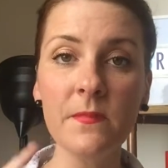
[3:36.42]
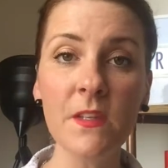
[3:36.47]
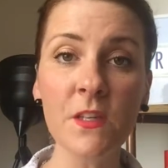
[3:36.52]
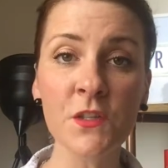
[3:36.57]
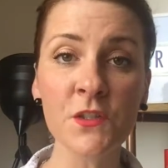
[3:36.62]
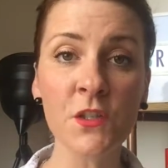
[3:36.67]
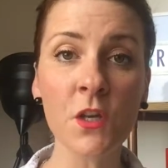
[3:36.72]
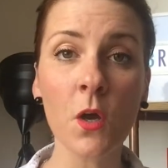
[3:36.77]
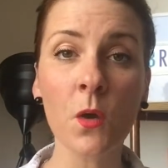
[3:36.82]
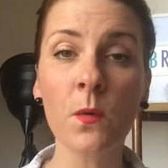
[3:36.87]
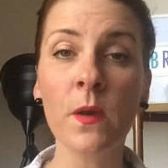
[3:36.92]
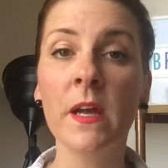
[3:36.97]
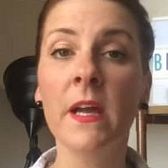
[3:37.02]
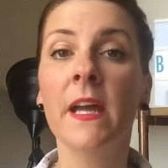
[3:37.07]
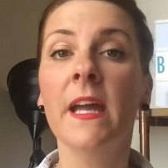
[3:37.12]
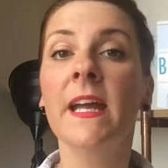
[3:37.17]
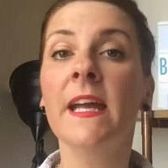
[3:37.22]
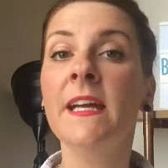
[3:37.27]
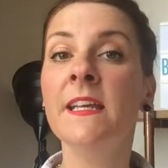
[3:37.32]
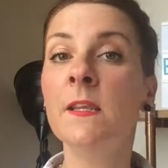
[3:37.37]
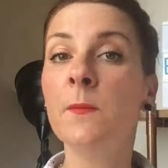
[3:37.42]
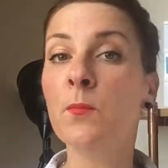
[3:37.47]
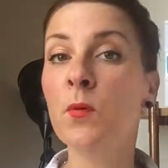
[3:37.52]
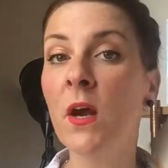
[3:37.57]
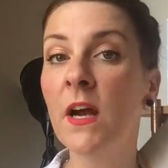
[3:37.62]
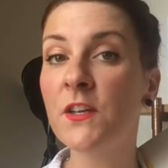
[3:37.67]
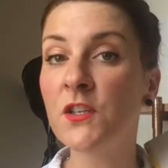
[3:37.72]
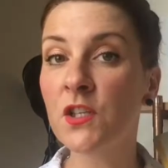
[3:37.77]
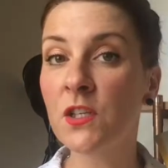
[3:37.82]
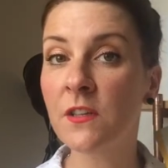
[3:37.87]
So in the
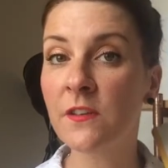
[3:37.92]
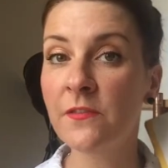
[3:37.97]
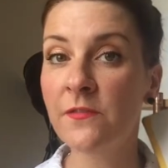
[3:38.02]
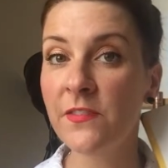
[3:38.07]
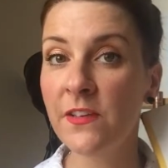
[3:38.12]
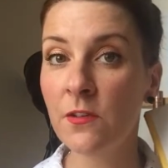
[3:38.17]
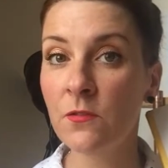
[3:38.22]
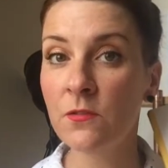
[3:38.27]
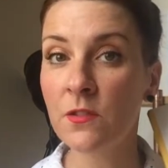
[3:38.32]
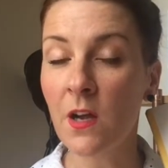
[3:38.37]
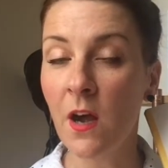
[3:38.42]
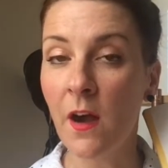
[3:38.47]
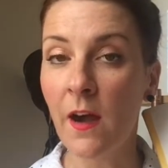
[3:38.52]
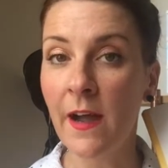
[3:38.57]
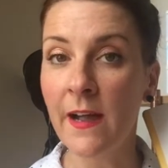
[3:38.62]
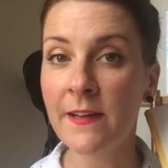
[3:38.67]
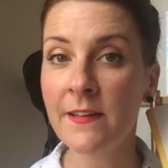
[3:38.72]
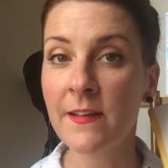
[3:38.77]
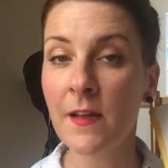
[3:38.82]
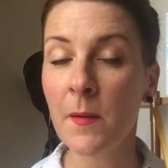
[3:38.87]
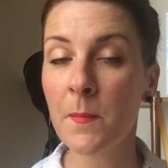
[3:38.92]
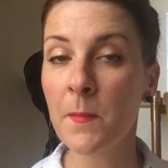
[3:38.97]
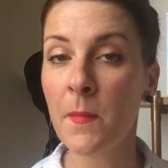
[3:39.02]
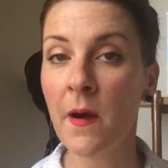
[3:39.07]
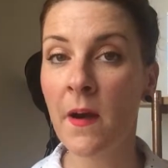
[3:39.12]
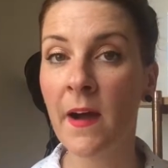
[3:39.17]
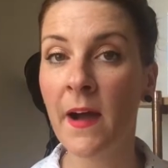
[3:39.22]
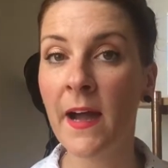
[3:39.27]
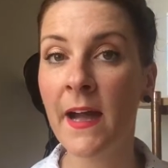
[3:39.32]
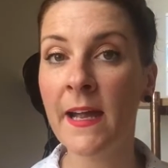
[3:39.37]
Bridechilla Field guide,
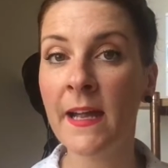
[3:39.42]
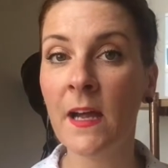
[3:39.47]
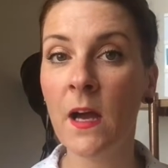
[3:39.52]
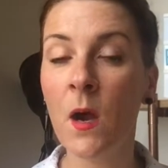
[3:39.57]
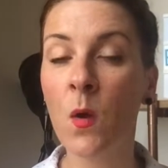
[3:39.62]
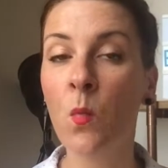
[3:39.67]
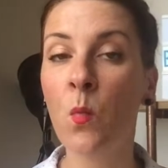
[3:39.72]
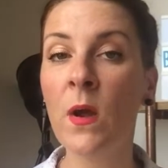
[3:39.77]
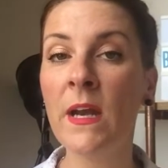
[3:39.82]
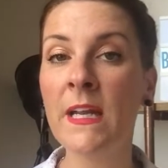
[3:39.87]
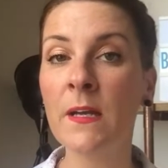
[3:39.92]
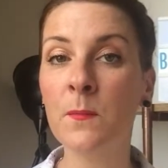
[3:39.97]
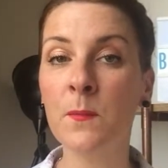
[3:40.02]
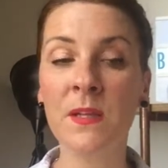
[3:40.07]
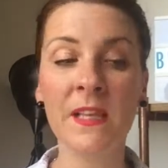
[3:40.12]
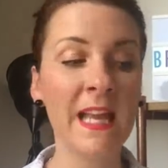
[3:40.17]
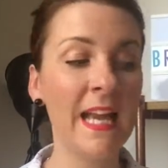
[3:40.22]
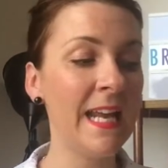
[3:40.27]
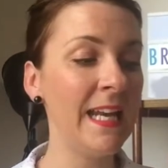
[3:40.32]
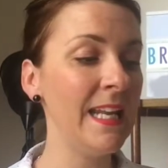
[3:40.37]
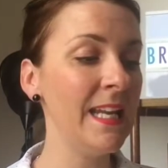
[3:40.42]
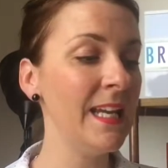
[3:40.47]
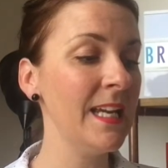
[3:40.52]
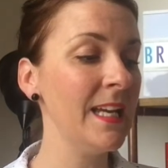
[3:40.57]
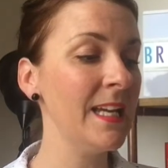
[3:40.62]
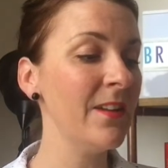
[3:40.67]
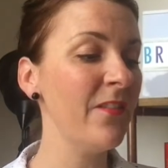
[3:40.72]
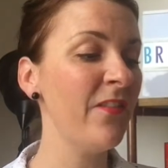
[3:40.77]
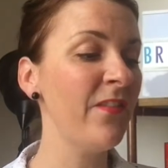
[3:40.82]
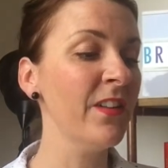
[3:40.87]
my wedding planning
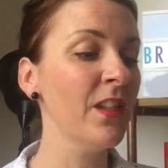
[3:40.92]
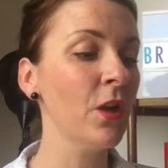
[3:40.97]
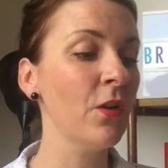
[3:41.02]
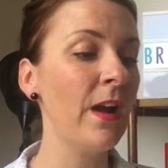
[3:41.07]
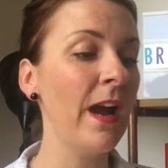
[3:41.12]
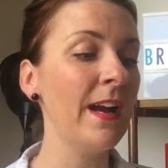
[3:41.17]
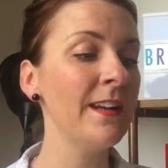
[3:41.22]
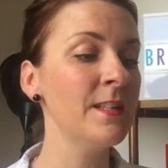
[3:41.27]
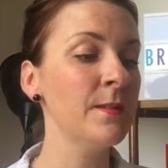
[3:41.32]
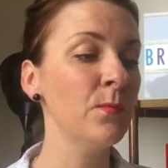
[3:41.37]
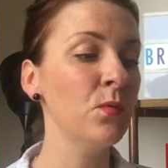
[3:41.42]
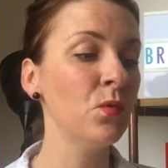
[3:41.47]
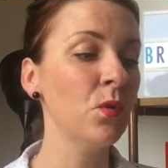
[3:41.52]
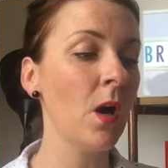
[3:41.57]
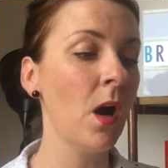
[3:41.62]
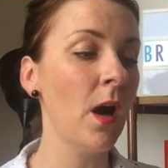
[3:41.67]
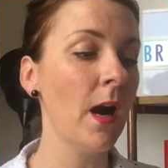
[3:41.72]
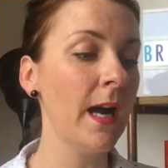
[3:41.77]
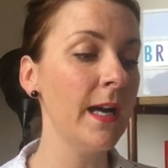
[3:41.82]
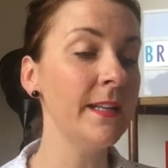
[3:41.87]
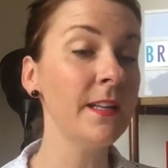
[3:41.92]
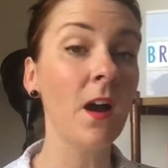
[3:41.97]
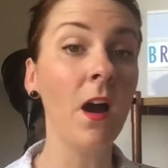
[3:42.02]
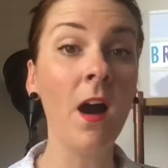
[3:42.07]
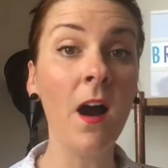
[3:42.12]
filler-outable guide,